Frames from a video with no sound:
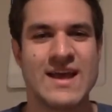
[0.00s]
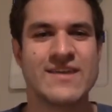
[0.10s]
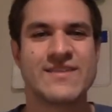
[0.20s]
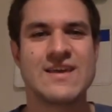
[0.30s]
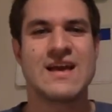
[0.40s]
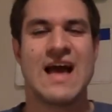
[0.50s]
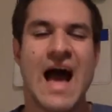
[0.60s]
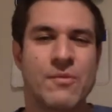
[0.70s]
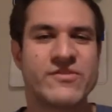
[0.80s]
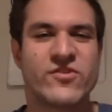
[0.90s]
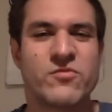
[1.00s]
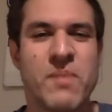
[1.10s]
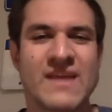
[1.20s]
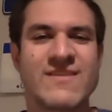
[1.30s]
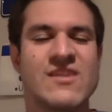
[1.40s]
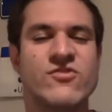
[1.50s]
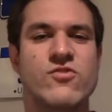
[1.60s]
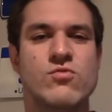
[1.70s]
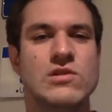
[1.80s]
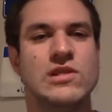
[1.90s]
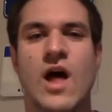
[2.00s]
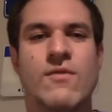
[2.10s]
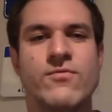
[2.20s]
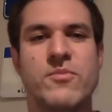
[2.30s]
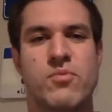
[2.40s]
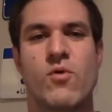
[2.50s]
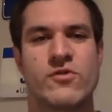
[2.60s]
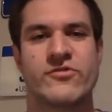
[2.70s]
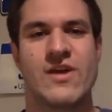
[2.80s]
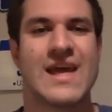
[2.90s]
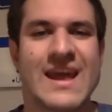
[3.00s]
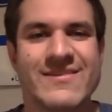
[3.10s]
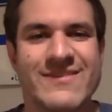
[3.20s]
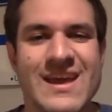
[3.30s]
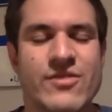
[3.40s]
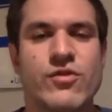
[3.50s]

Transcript: You see, I was expecting to love the Porsche, and I did.